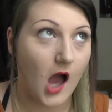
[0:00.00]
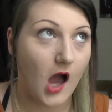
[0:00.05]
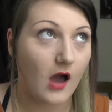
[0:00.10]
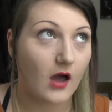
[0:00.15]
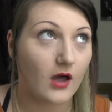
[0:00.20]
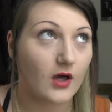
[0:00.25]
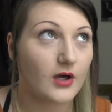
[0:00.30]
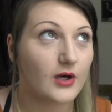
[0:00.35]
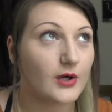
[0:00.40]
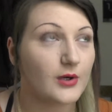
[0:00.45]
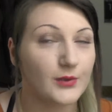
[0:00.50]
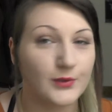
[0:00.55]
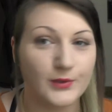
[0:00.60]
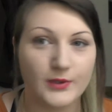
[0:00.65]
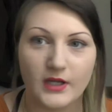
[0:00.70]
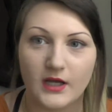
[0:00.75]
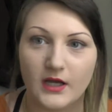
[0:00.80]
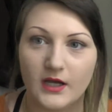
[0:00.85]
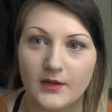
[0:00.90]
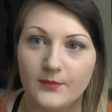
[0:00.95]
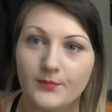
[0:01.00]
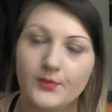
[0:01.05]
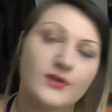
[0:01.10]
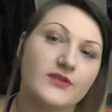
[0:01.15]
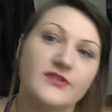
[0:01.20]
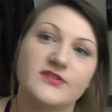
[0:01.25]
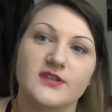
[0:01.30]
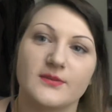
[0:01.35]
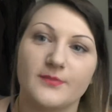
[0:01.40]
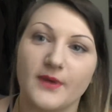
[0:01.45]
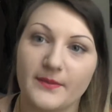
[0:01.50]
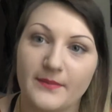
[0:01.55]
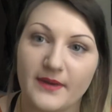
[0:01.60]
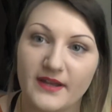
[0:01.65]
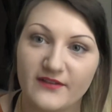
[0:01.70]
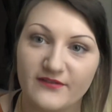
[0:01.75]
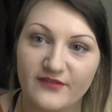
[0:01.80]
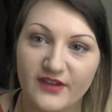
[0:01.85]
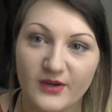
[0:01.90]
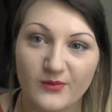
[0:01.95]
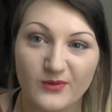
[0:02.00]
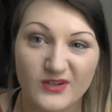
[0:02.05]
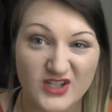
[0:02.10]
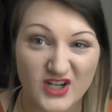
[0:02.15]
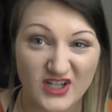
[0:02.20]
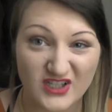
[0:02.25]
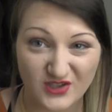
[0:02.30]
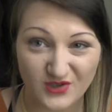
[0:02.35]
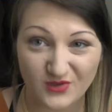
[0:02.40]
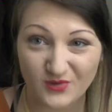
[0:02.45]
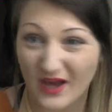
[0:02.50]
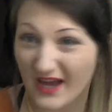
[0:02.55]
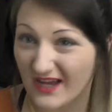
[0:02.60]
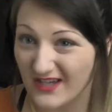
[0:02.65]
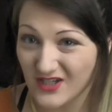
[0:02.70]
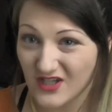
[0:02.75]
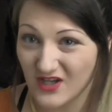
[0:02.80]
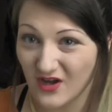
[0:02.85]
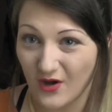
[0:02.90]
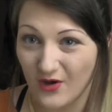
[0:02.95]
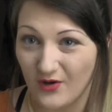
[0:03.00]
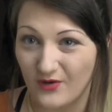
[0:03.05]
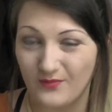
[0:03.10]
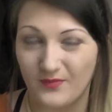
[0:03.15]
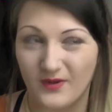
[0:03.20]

Hoola bronzer by Benefit, which I do actually own,